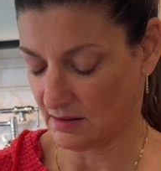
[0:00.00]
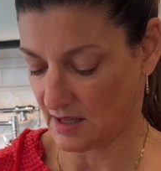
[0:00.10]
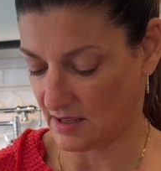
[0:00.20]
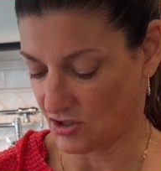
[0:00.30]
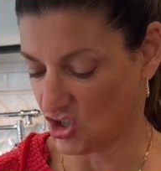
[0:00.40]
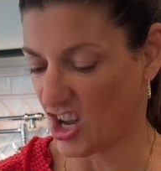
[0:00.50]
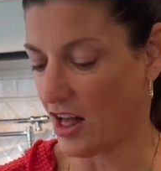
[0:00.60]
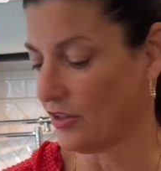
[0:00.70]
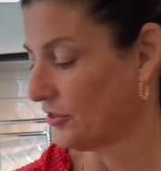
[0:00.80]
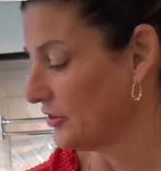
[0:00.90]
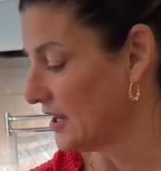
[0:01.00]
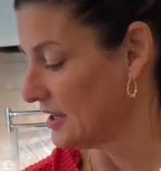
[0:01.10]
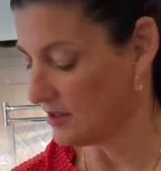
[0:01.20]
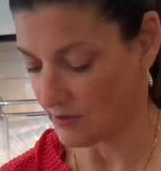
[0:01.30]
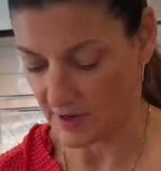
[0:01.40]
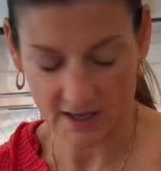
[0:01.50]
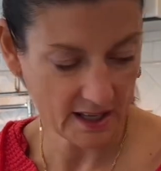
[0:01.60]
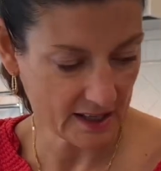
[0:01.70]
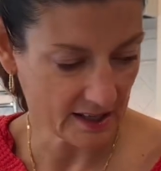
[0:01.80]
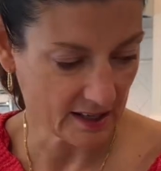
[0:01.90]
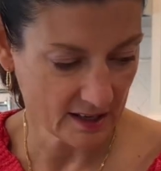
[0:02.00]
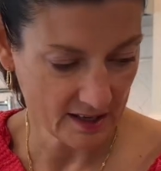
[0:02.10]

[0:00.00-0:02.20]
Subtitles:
That's a shell. 3, no, I didn't get it in.